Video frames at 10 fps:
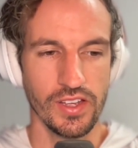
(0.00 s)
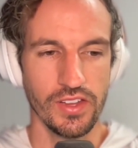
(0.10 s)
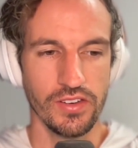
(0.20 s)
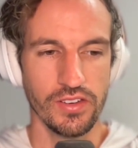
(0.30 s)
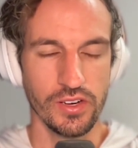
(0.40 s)

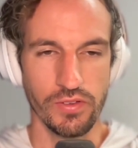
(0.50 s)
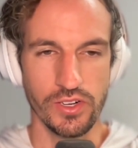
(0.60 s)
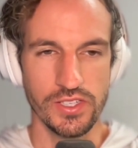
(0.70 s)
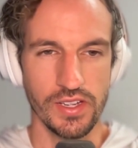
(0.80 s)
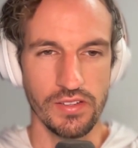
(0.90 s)
Your
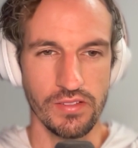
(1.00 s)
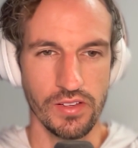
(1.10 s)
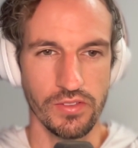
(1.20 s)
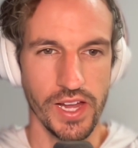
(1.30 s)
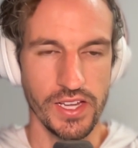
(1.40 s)
first day
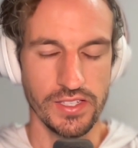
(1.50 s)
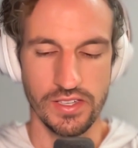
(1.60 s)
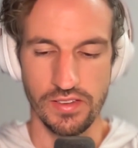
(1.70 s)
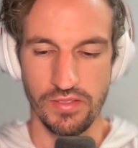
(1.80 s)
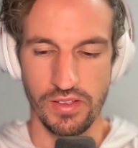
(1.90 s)
of class,
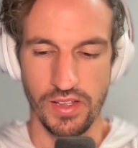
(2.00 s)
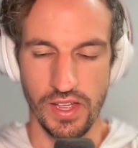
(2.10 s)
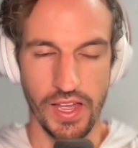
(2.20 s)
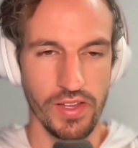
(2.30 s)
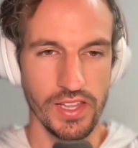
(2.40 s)
to
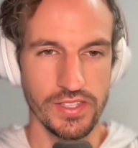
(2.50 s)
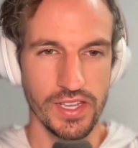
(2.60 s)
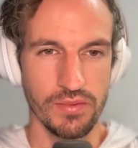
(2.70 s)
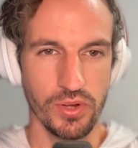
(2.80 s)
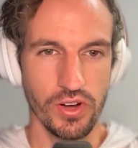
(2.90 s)
have a
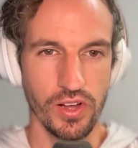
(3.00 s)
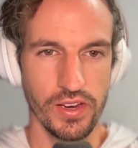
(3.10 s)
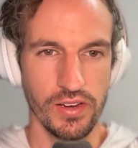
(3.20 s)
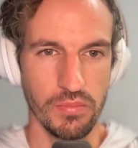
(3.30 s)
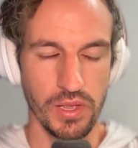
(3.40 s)
headset, put it
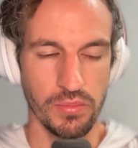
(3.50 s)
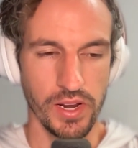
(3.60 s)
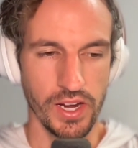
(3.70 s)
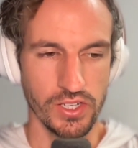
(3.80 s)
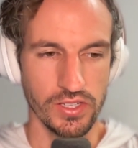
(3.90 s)
on, and be able to
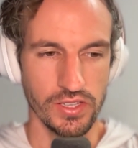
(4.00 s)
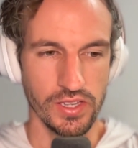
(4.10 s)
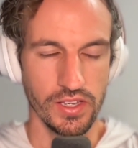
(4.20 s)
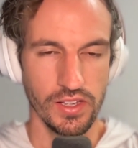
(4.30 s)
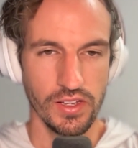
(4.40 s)

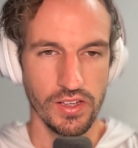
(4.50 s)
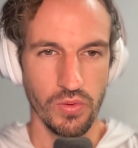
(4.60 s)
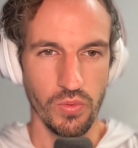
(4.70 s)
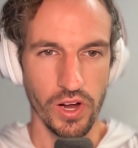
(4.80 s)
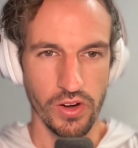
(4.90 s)
actually
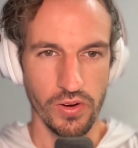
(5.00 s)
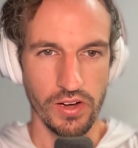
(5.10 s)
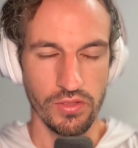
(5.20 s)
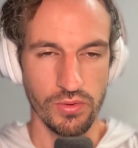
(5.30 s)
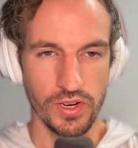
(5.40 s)
walk
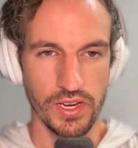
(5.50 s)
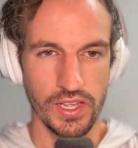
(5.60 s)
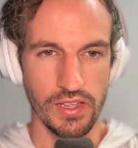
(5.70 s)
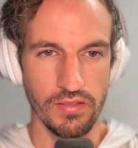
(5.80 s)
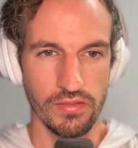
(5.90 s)
around a
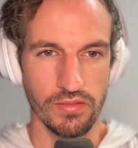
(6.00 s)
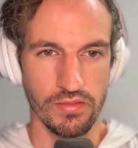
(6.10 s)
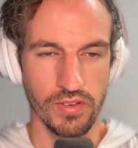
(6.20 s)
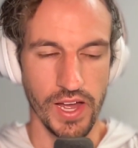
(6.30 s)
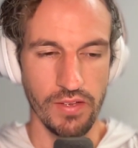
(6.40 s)
3D
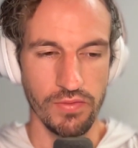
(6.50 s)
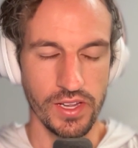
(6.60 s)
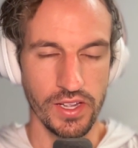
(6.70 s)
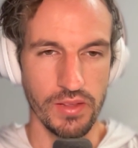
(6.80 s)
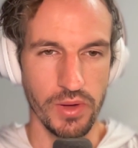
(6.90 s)
high
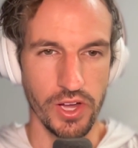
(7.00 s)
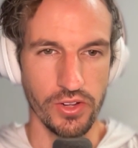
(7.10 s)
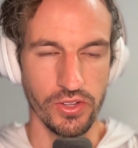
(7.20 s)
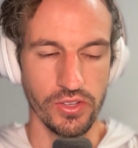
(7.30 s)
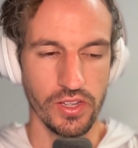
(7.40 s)
fidelity
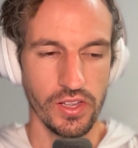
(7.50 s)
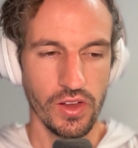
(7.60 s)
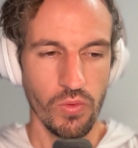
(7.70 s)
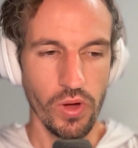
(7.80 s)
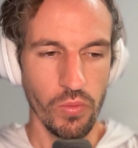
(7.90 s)
model.
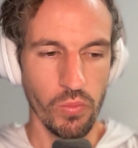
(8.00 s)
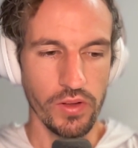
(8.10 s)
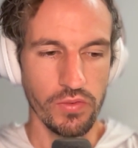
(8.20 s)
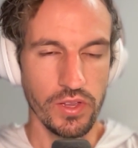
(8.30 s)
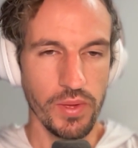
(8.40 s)

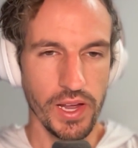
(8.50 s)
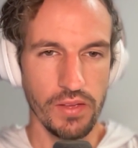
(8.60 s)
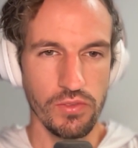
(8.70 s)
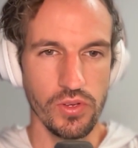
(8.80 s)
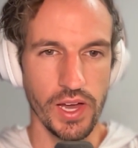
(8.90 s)
What feedback
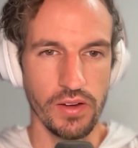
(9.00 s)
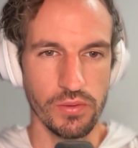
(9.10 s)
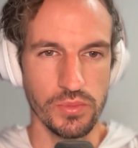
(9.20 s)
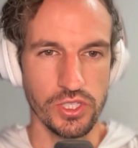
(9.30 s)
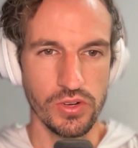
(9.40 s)
have you gotten
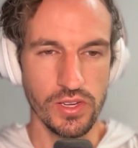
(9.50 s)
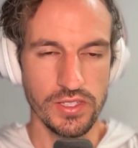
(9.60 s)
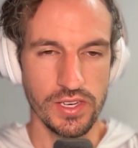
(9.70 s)
from students?